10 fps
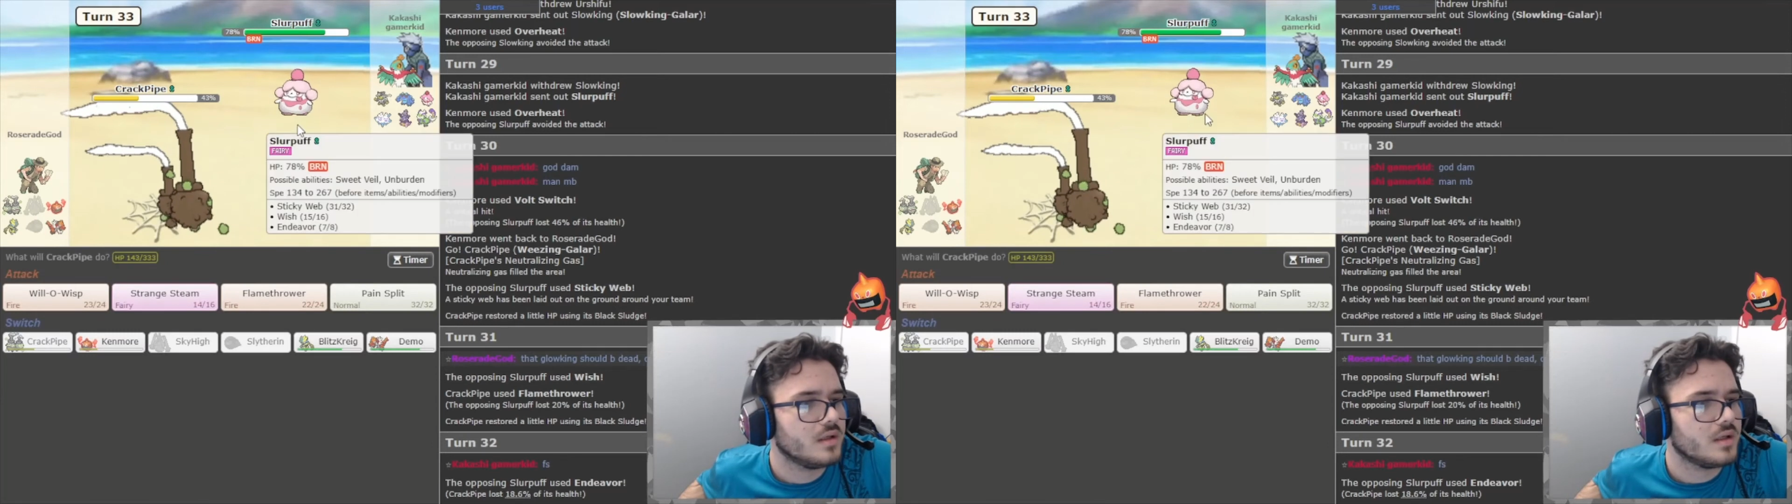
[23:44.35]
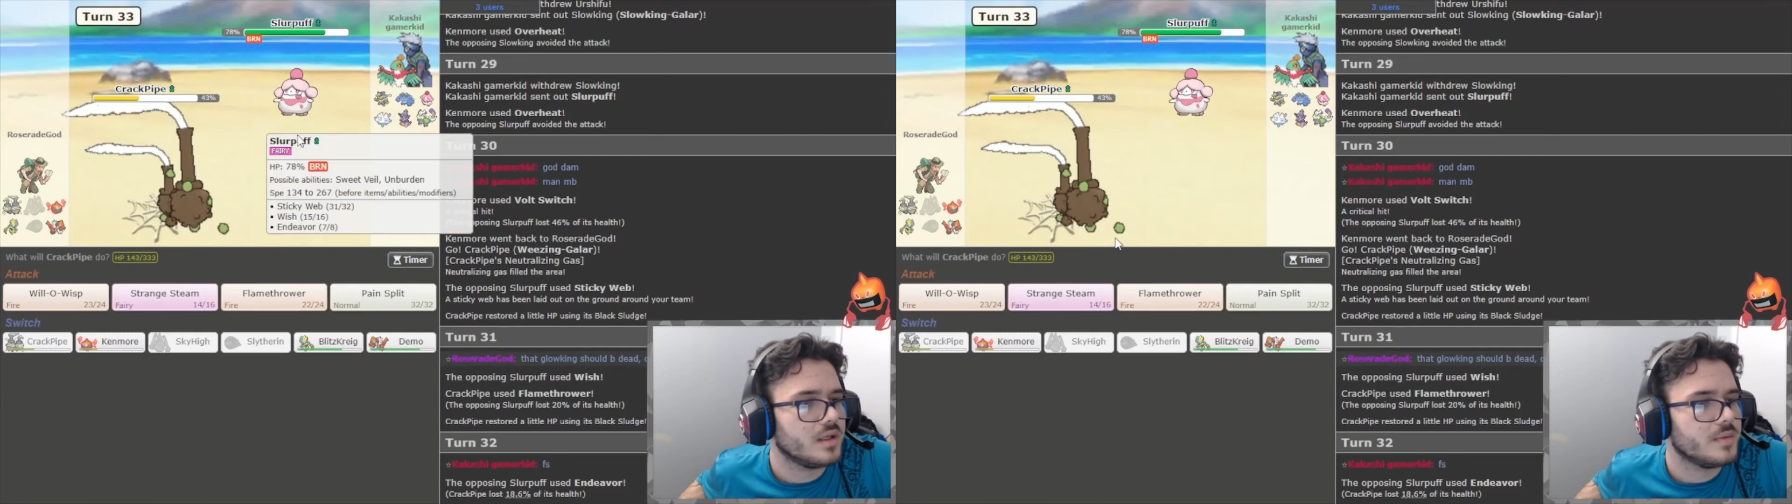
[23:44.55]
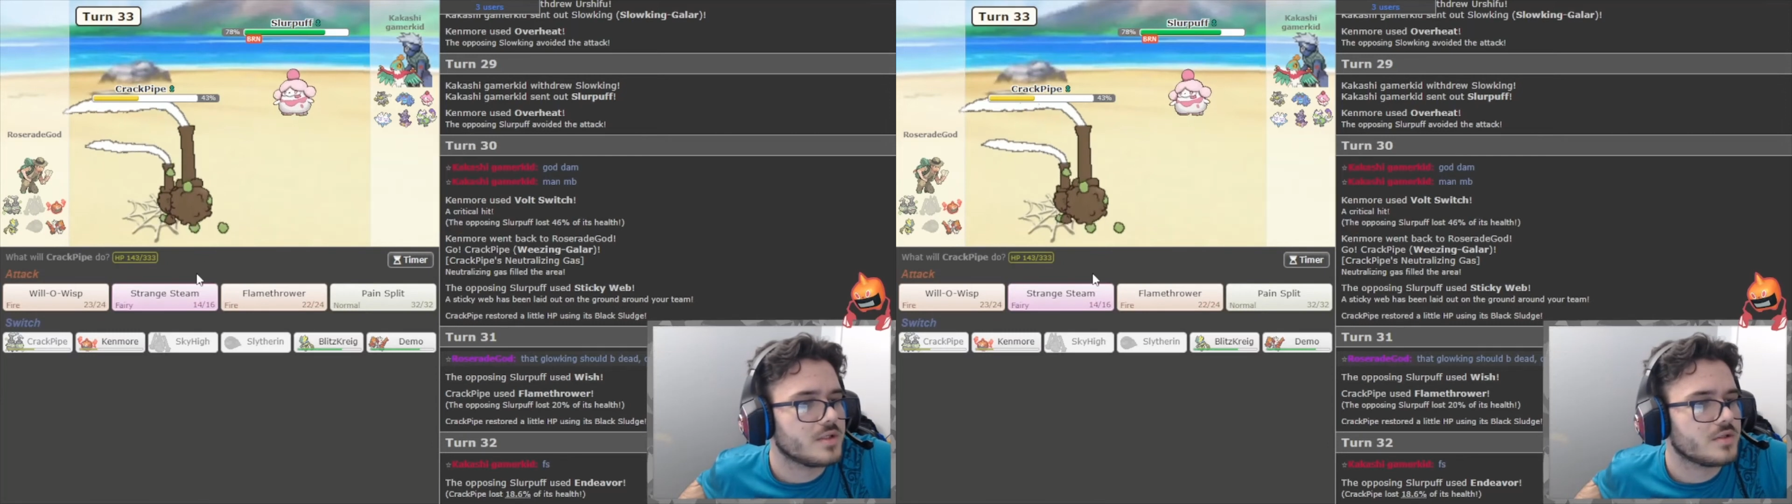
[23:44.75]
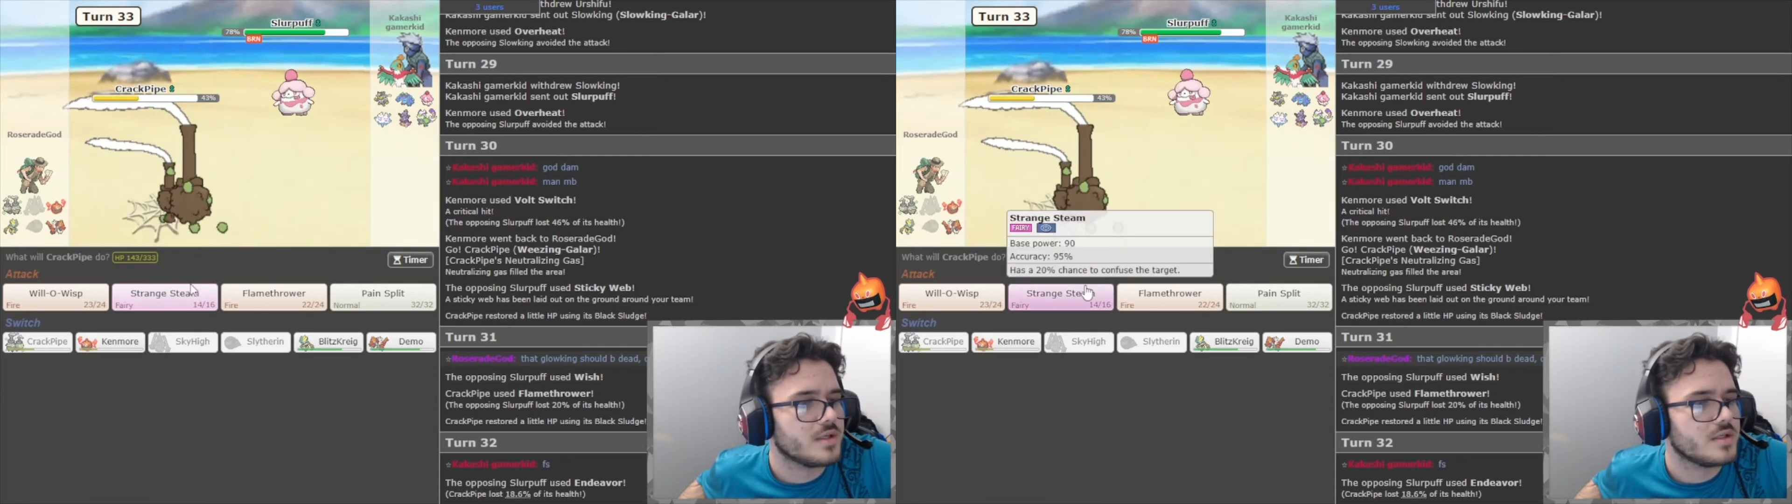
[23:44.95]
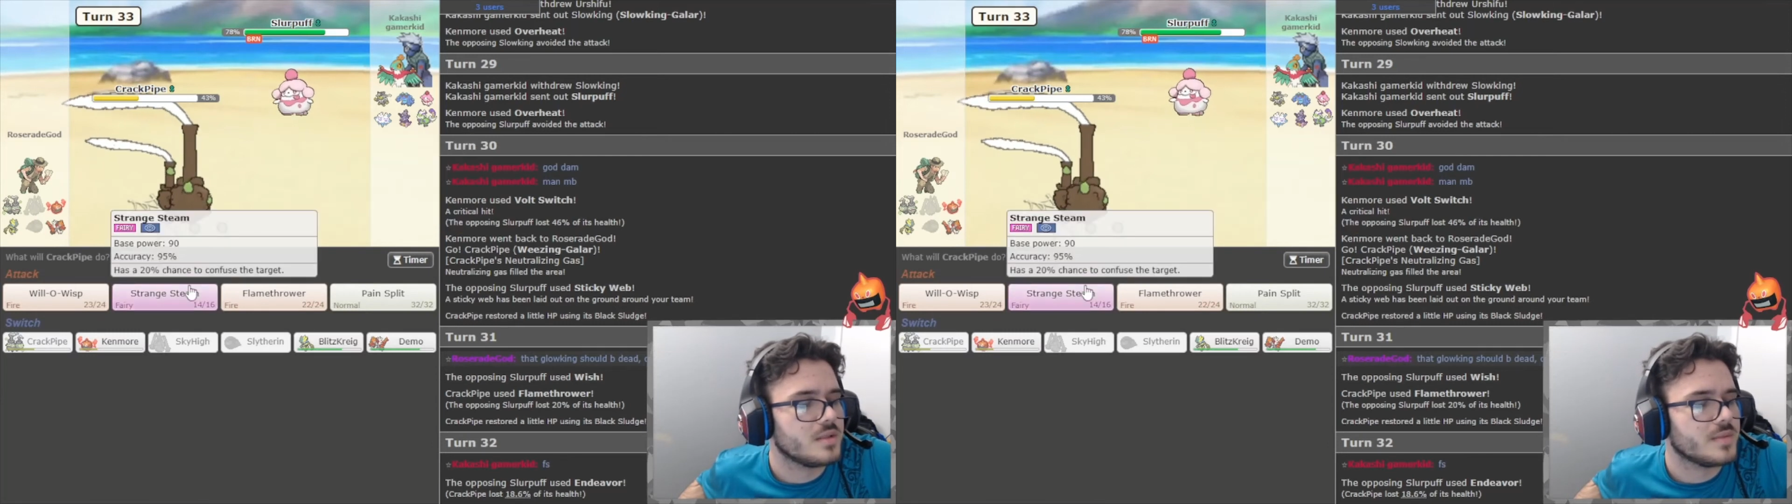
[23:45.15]
I kind of want a
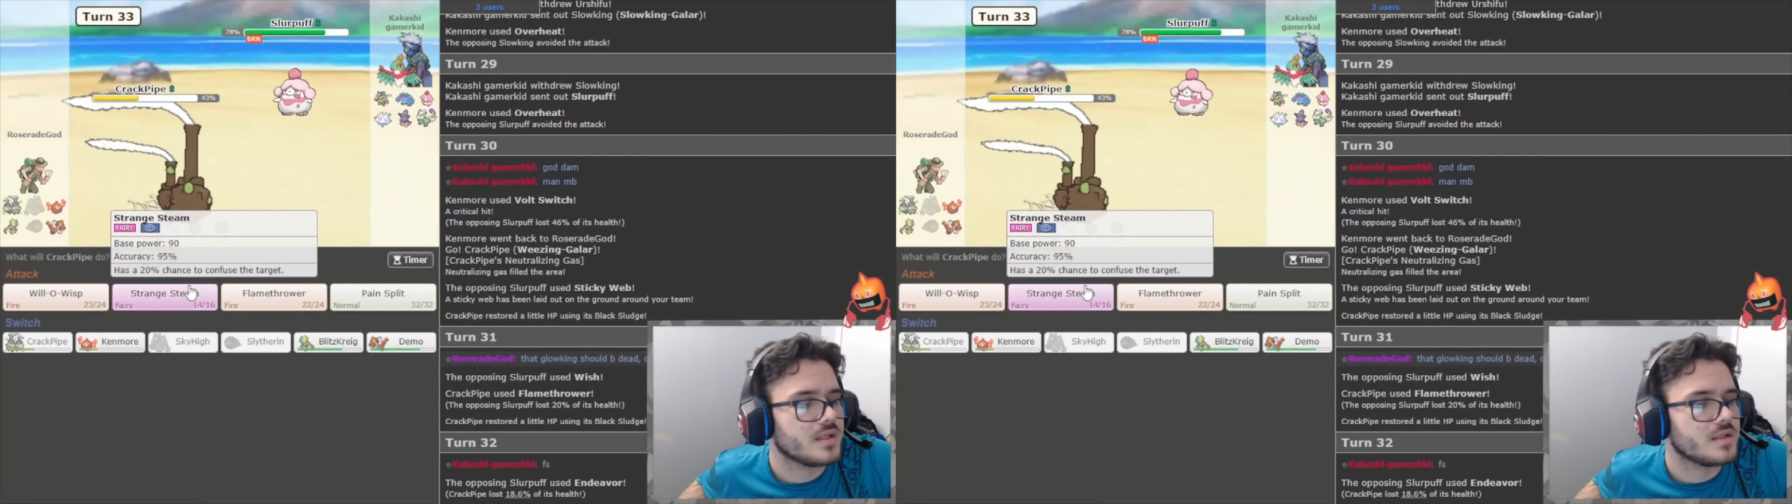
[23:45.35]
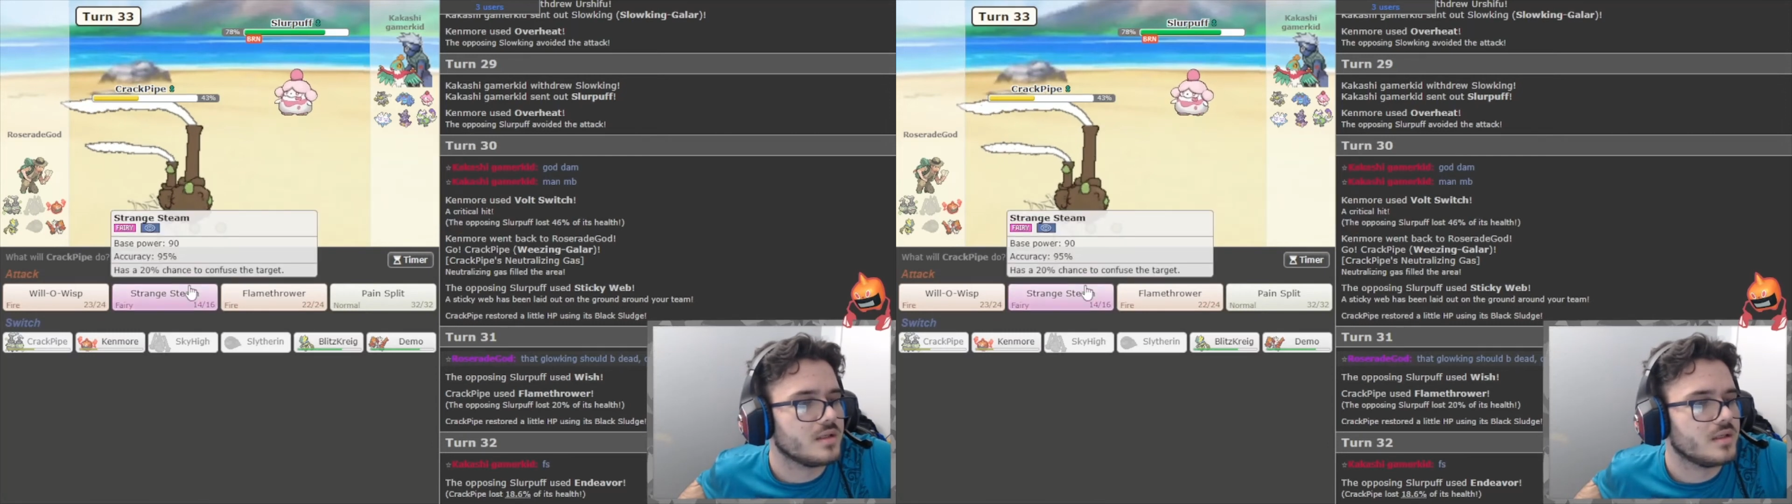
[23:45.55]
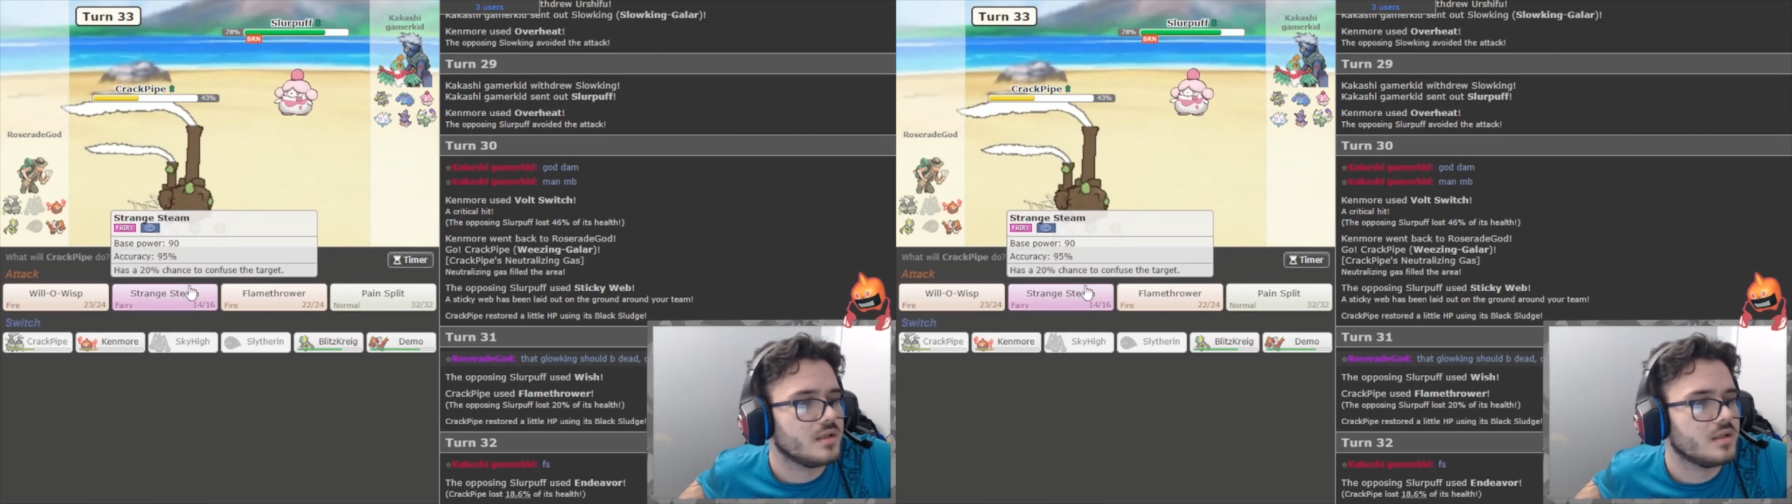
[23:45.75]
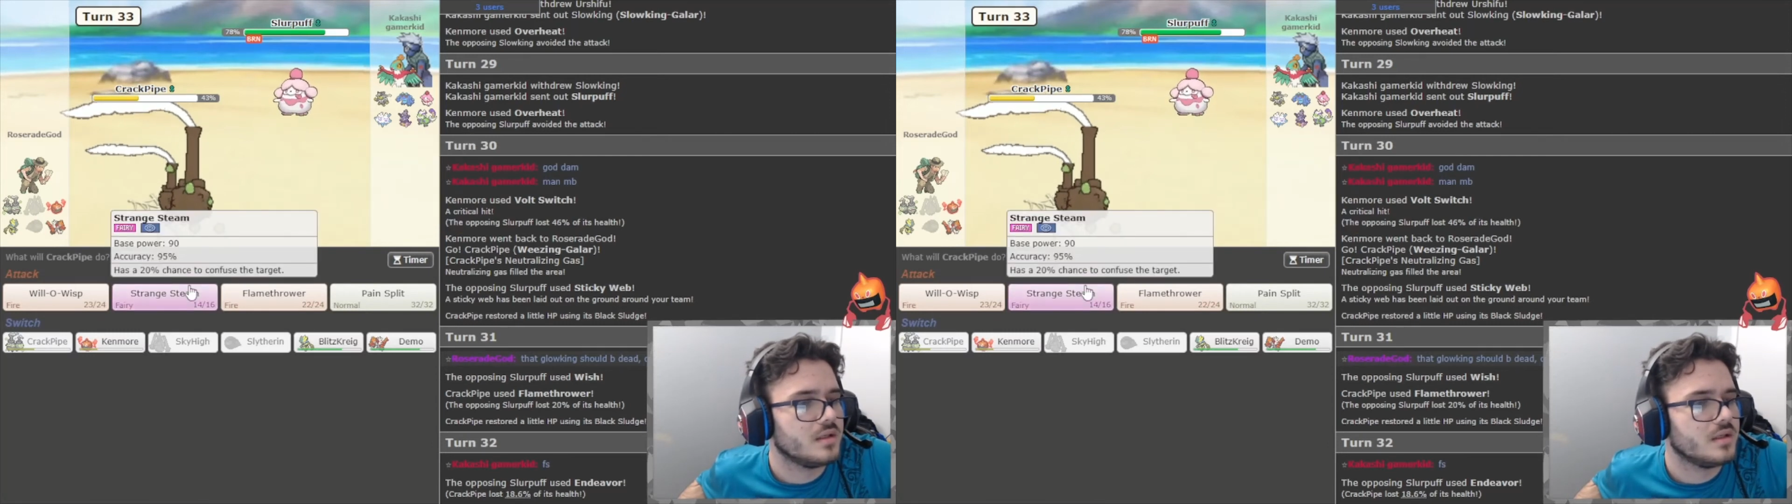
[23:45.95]
strange steam actually.